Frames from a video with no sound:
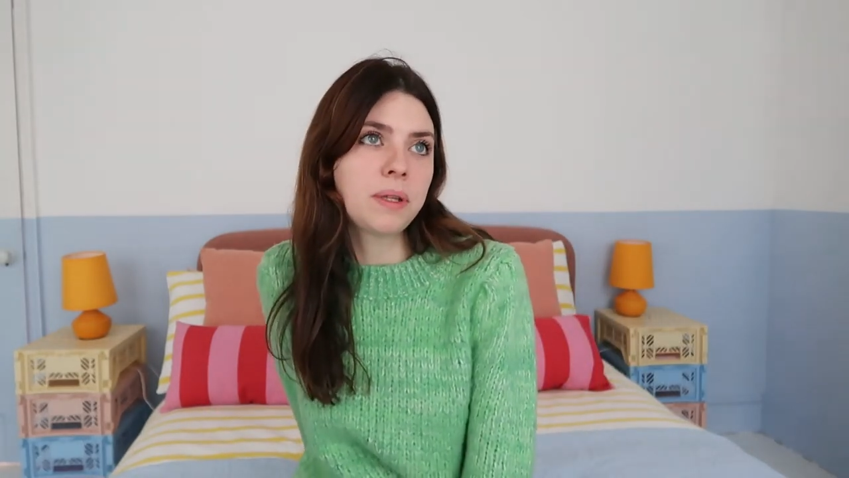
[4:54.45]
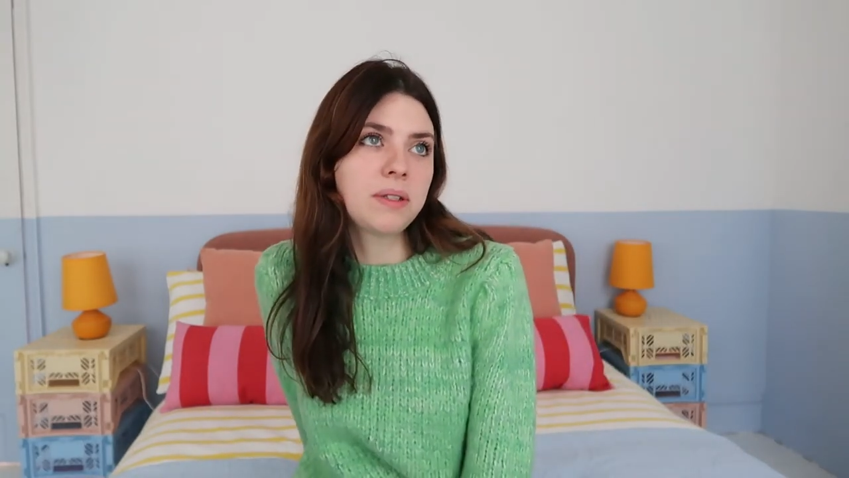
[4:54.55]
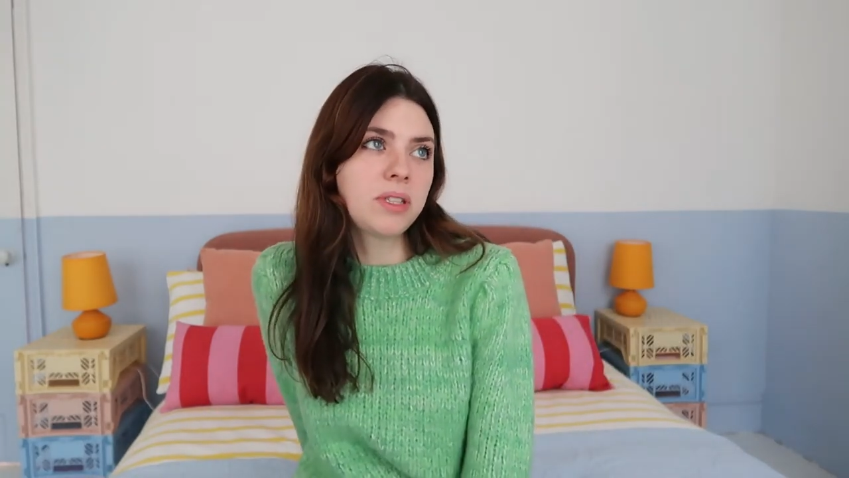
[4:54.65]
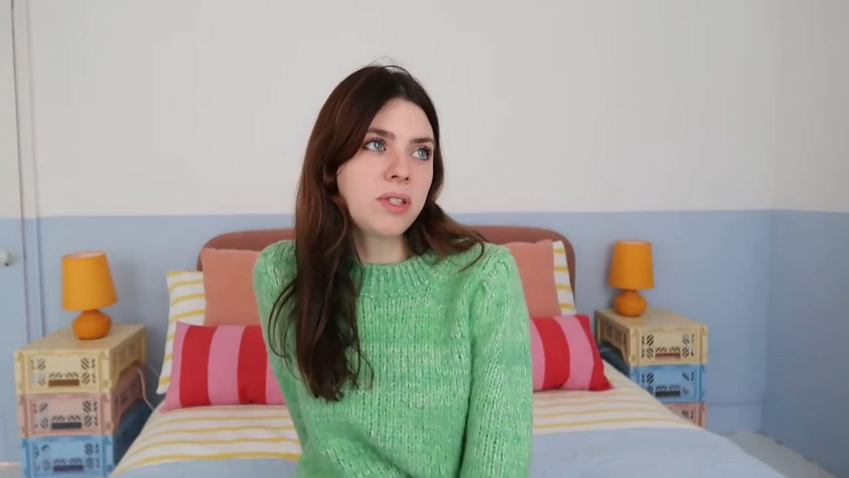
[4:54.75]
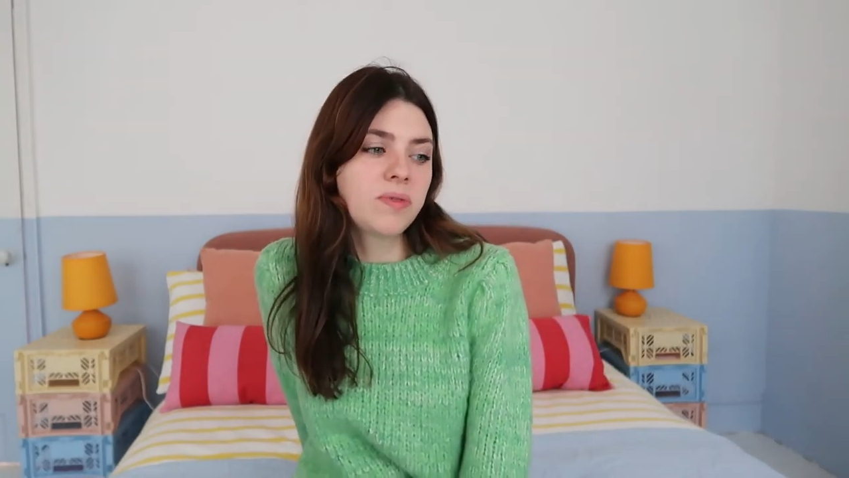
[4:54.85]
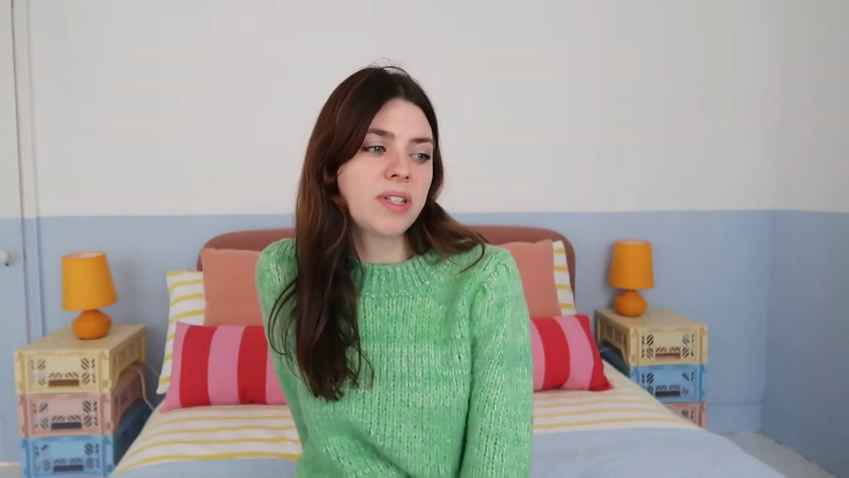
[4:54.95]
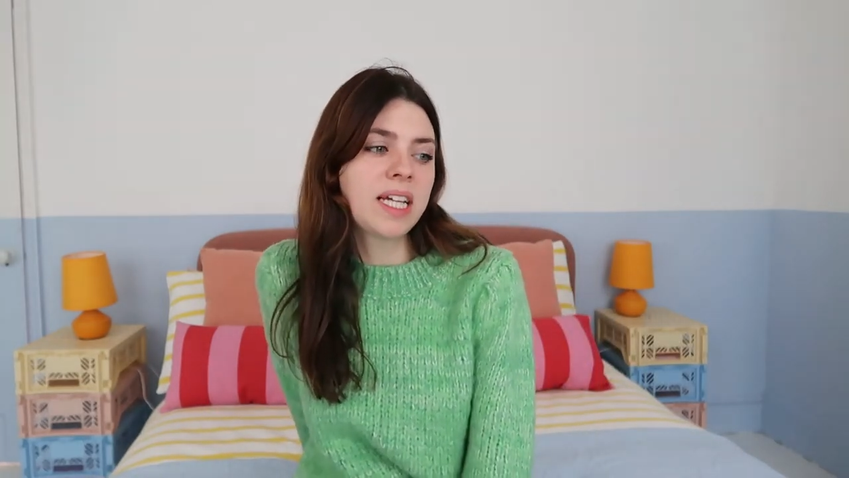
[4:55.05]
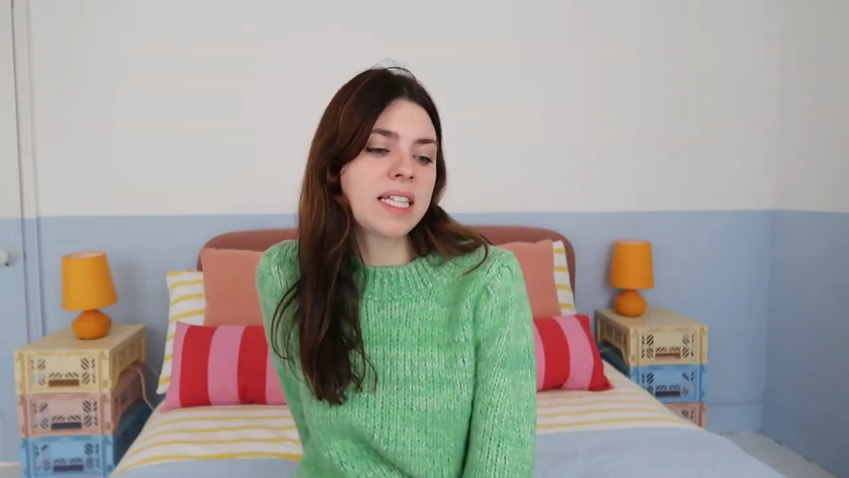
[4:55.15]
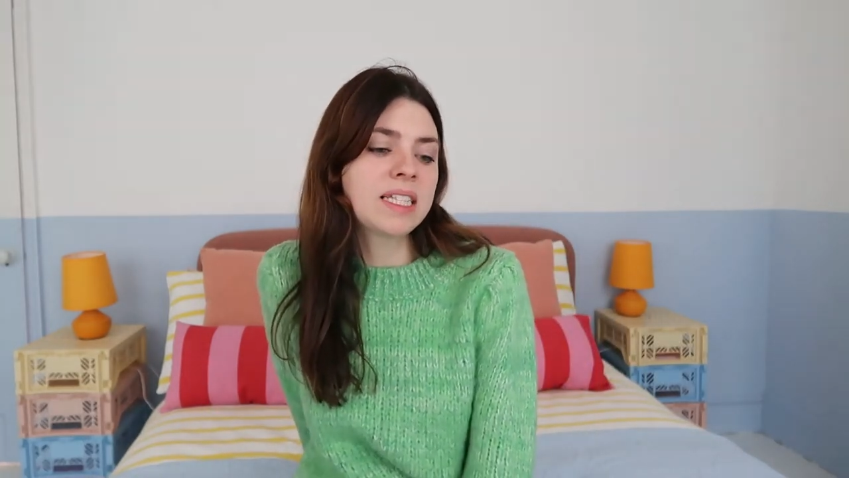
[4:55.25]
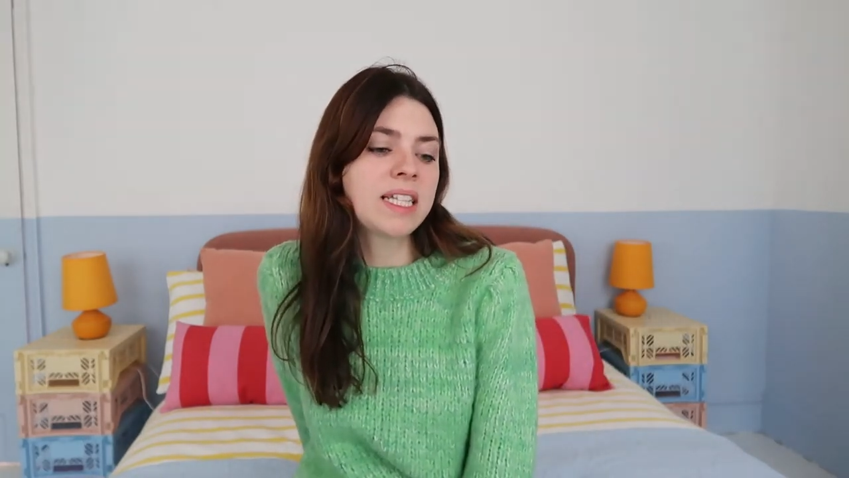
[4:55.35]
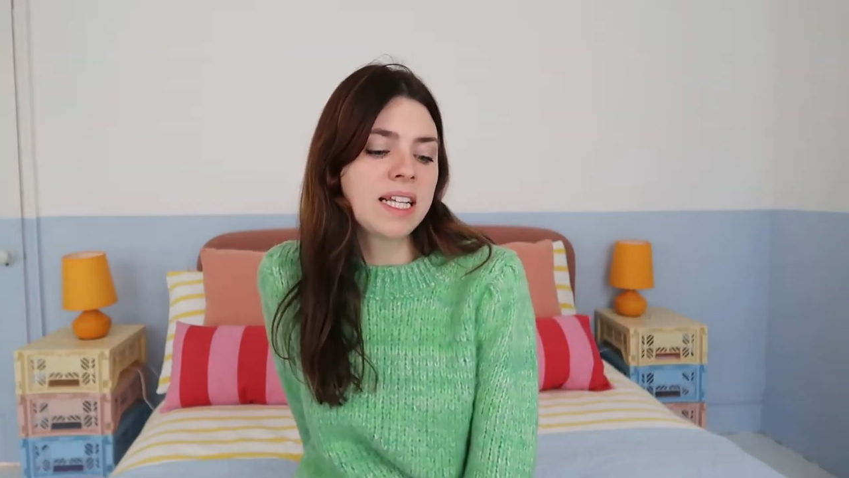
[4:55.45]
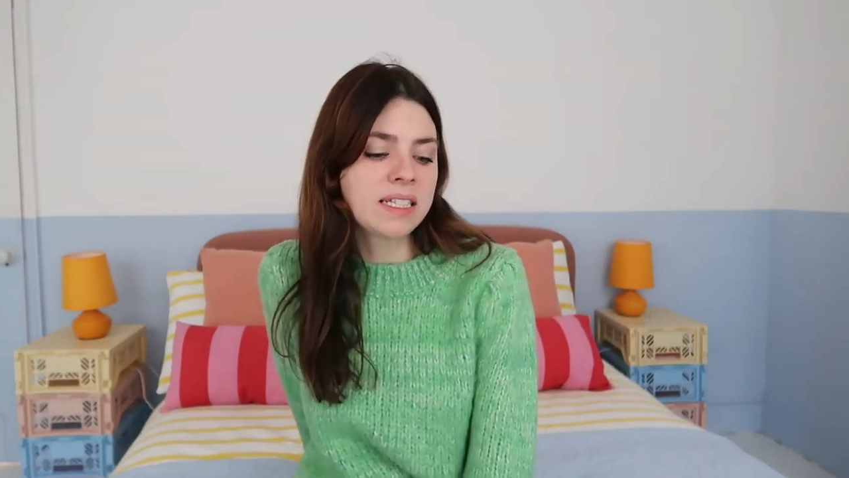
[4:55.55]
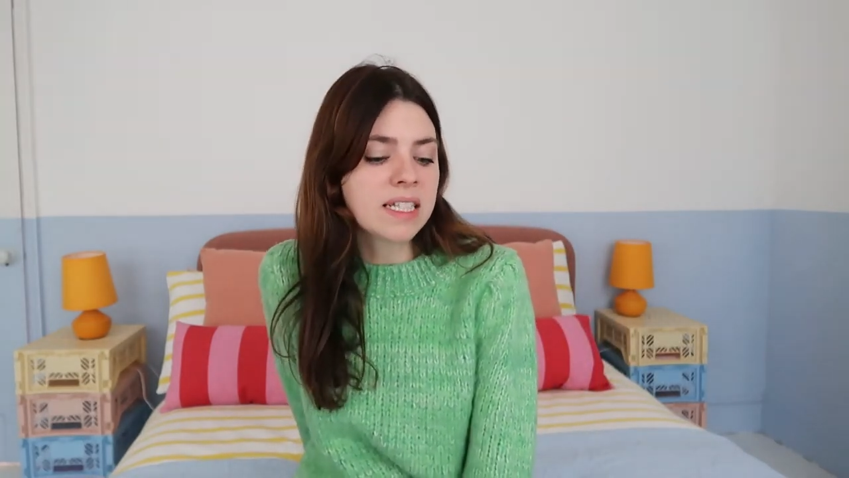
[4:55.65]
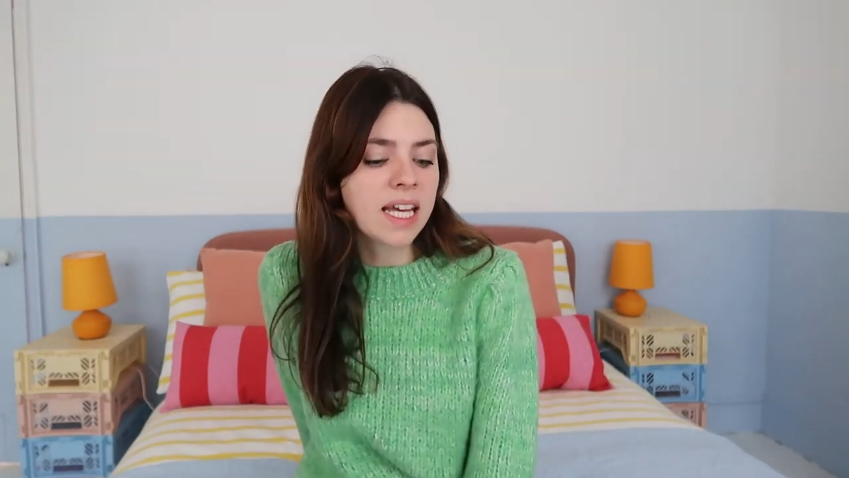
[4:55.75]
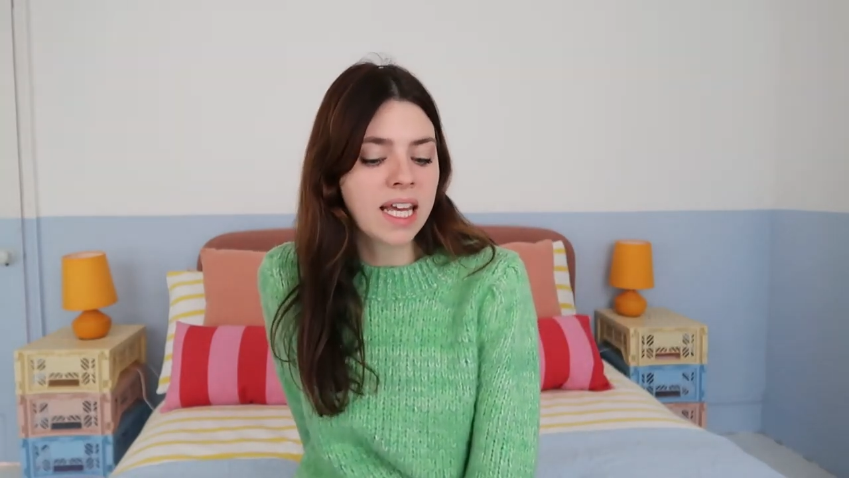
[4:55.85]
but just for like the
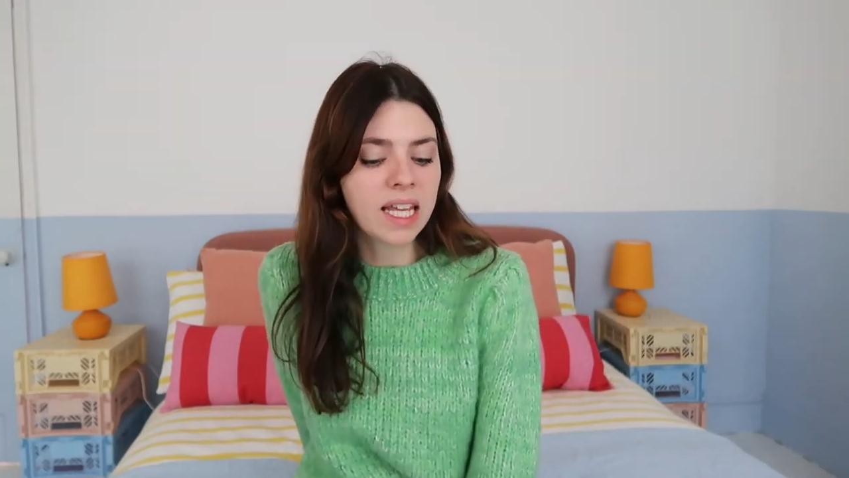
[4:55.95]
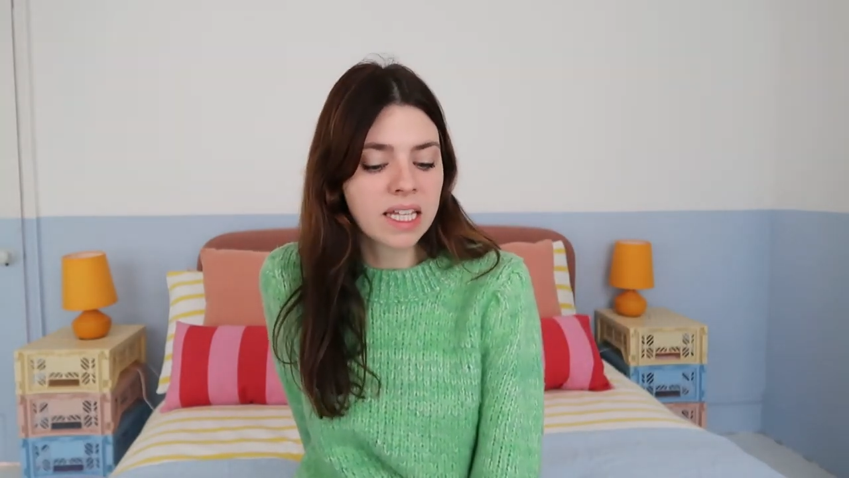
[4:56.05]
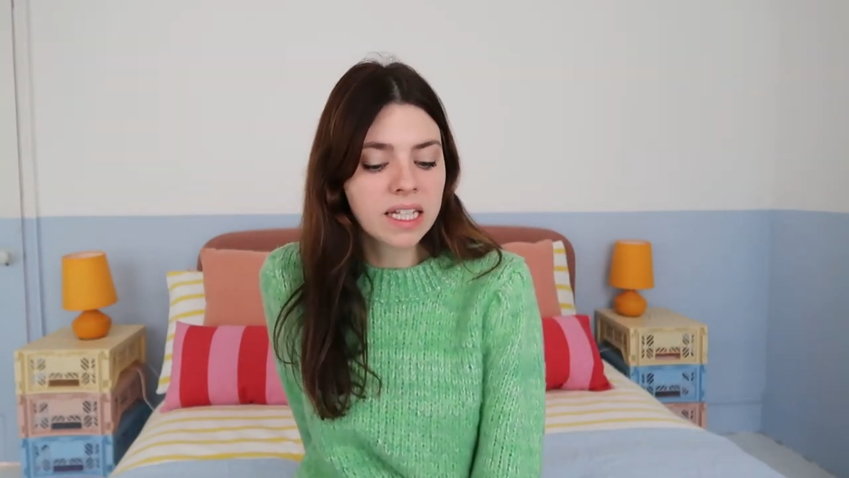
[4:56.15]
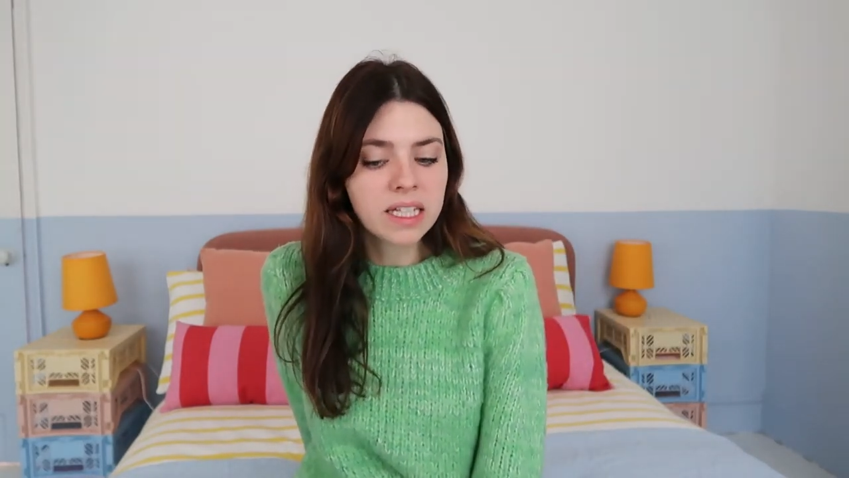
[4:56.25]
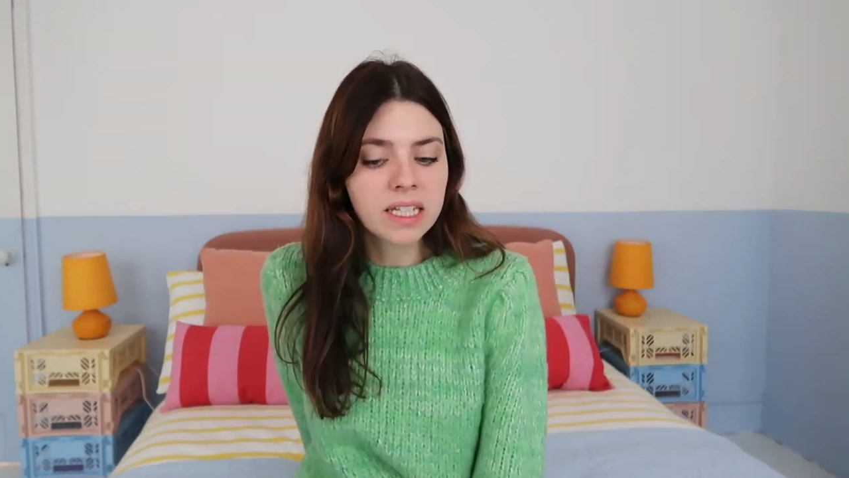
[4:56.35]
day-to-day